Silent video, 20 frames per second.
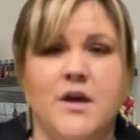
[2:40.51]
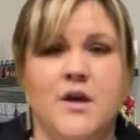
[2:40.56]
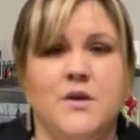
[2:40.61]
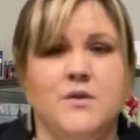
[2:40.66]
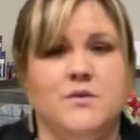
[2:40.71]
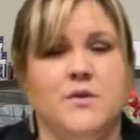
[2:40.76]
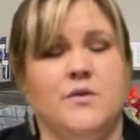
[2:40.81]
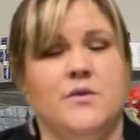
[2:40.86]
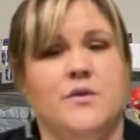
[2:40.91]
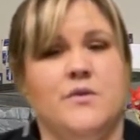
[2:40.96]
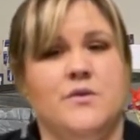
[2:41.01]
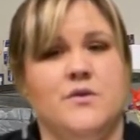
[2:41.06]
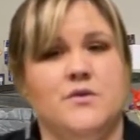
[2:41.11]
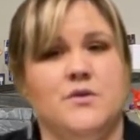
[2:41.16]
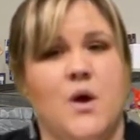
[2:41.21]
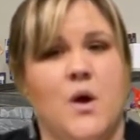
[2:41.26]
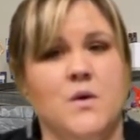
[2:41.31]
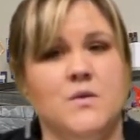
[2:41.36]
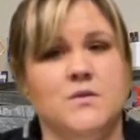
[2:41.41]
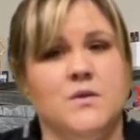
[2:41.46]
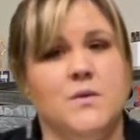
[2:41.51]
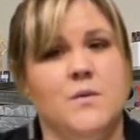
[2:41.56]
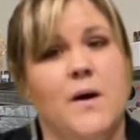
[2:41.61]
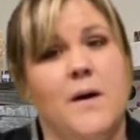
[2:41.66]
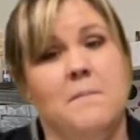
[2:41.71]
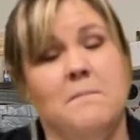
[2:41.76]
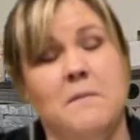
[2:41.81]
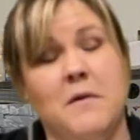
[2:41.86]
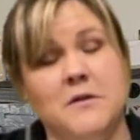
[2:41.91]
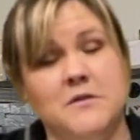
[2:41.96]
So then there's also
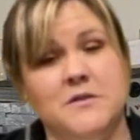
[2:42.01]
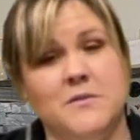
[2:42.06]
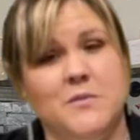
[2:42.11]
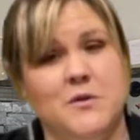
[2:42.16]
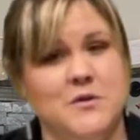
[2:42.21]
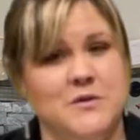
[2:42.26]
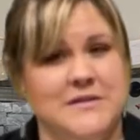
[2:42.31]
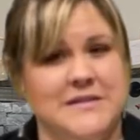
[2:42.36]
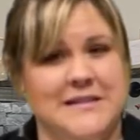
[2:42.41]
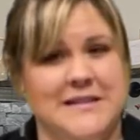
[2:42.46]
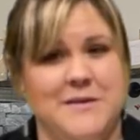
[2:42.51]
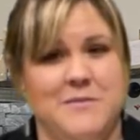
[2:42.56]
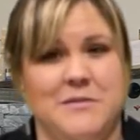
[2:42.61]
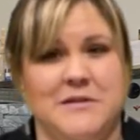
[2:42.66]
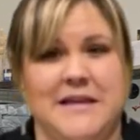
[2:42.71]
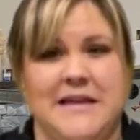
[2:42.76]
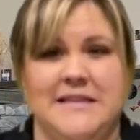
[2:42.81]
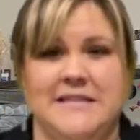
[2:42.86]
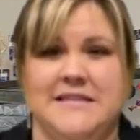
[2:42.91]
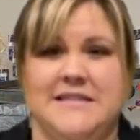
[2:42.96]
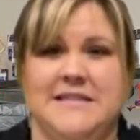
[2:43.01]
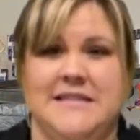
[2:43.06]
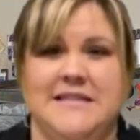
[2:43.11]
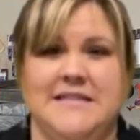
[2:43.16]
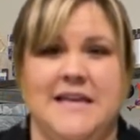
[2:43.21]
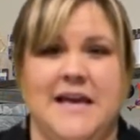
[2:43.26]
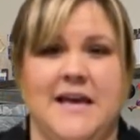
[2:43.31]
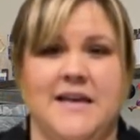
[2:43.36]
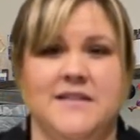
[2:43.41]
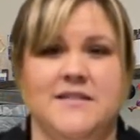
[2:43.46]
a multiple sleep latency
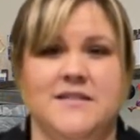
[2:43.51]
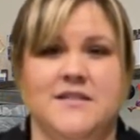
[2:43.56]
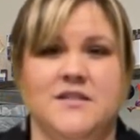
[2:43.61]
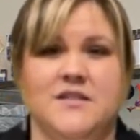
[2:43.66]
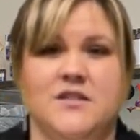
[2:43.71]
test.